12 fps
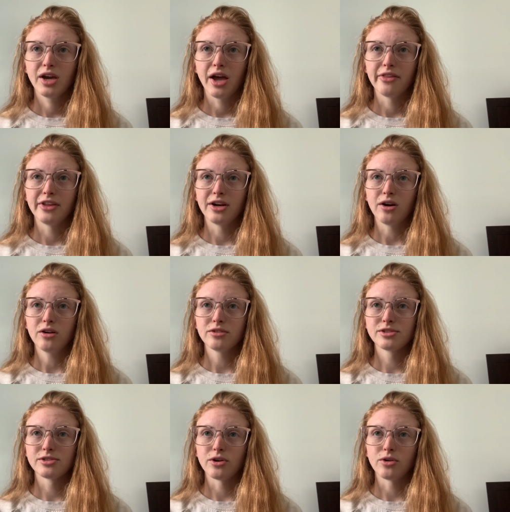and then
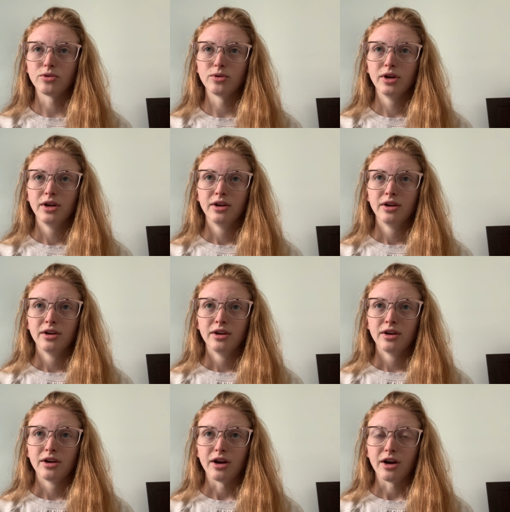also
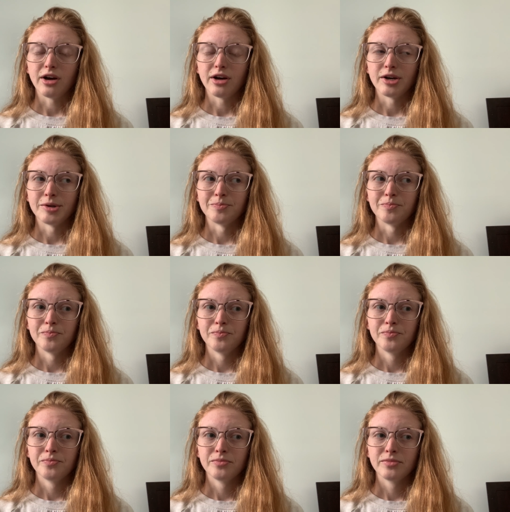the
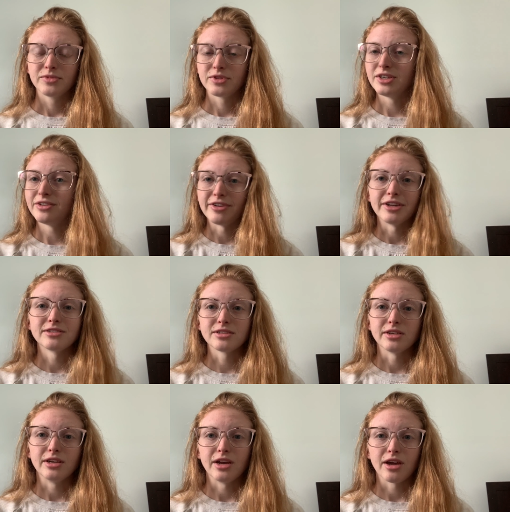events
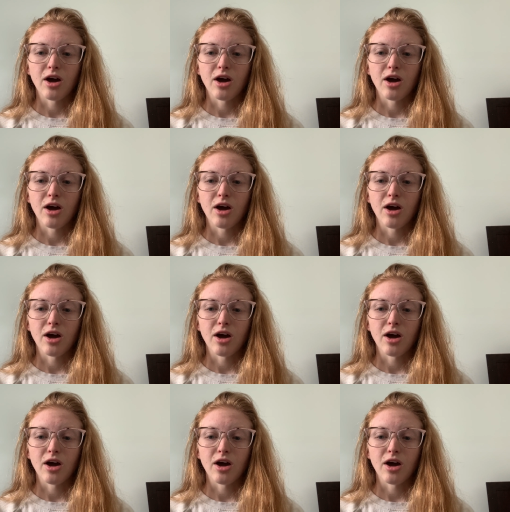leading